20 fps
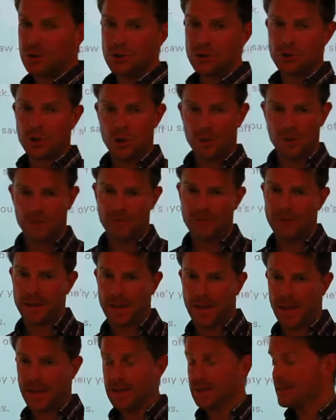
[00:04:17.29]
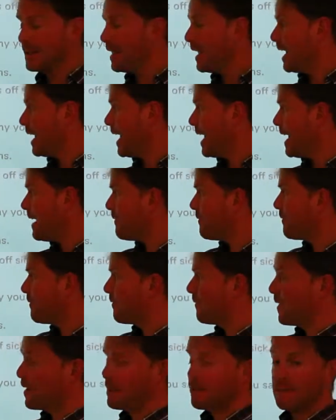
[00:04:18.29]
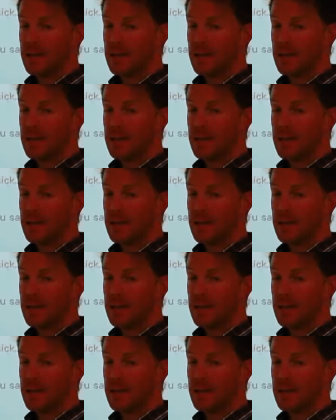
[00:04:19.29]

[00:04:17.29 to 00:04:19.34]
Don't forget, if